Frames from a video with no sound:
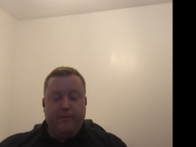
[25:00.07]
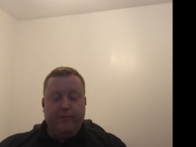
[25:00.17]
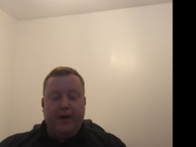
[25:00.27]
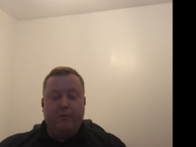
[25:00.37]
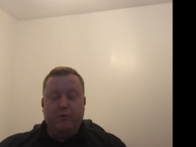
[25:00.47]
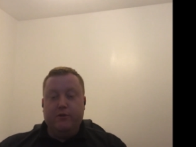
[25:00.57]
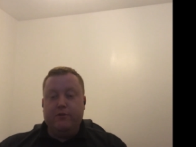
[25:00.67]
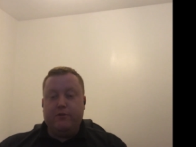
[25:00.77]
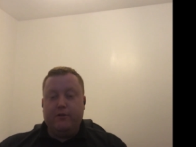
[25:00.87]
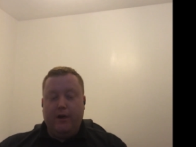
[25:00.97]
that
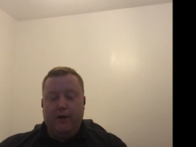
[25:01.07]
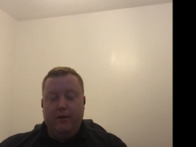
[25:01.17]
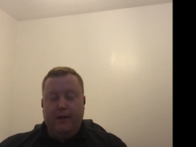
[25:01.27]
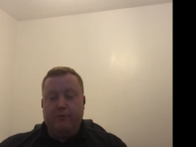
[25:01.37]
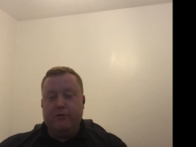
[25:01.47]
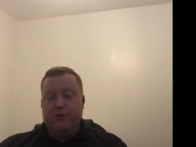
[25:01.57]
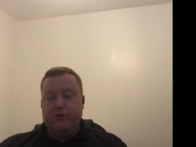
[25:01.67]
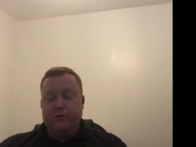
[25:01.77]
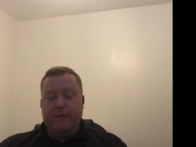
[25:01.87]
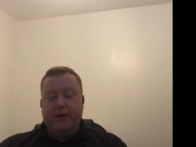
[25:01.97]
was that was a
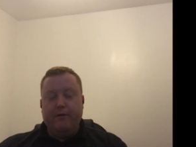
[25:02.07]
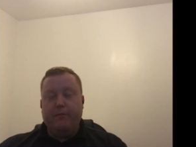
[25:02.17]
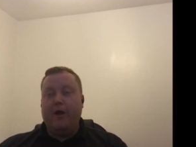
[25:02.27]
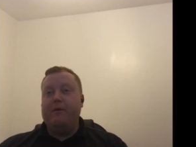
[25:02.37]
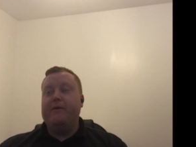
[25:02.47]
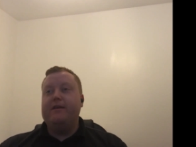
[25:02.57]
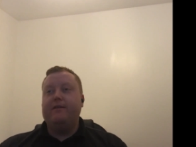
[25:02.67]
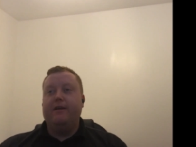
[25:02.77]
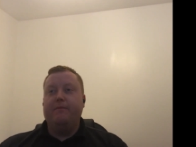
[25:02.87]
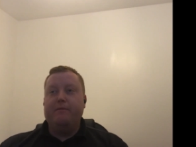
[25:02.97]
good. I mean,
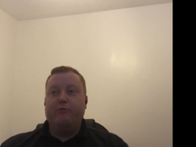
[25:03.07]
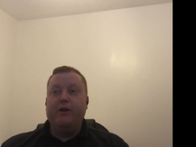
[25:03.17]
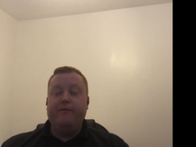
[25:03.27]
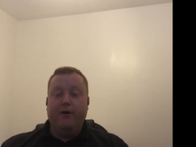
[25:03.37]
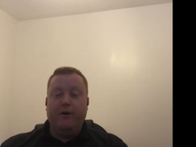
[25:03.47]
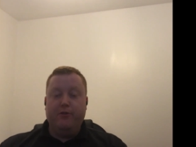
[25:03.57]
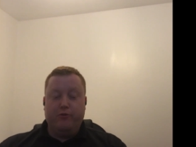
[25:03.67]
basically, Braveheart, the